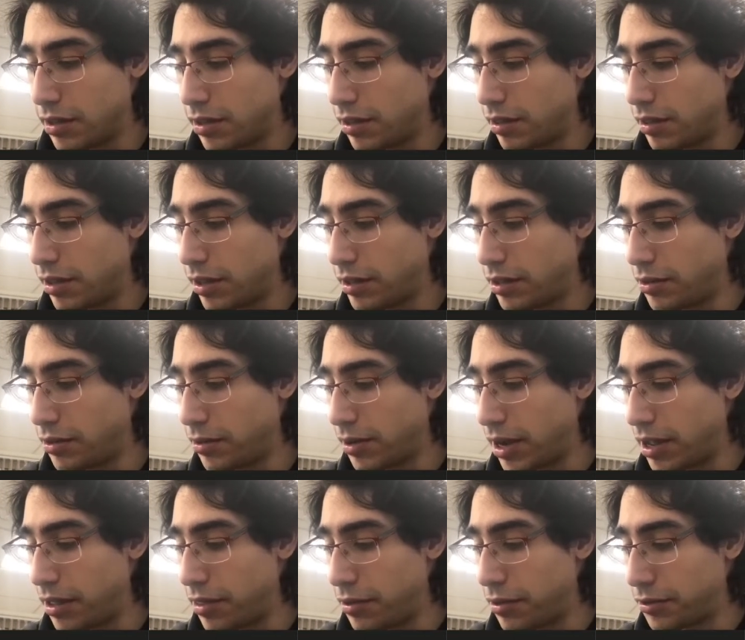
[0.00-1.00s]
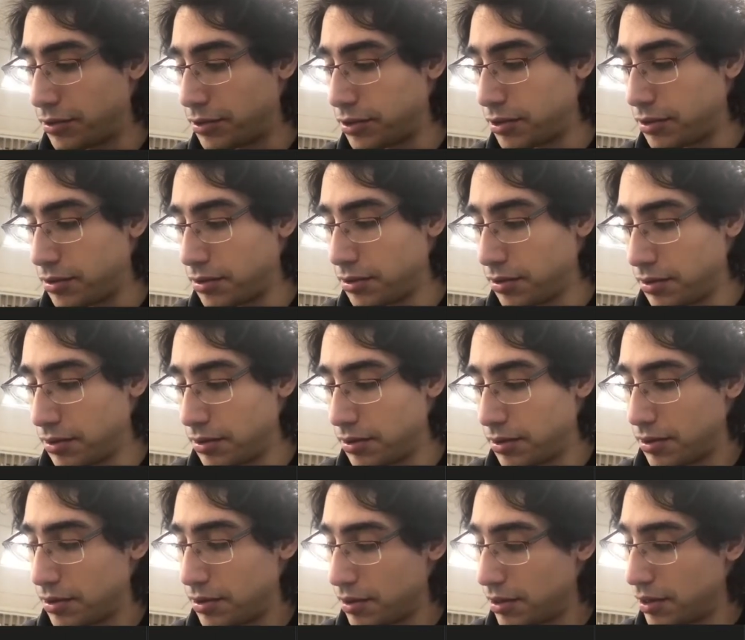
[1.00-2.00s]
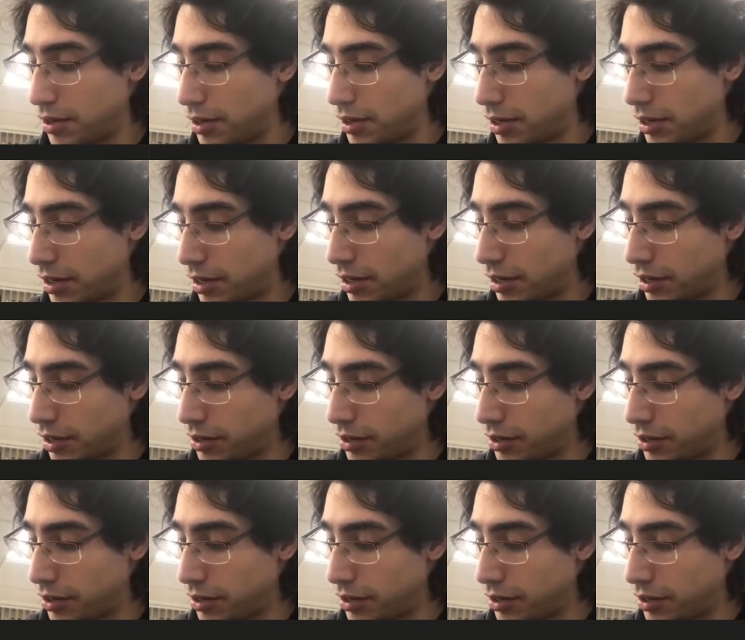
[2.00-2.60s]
then you add those two, then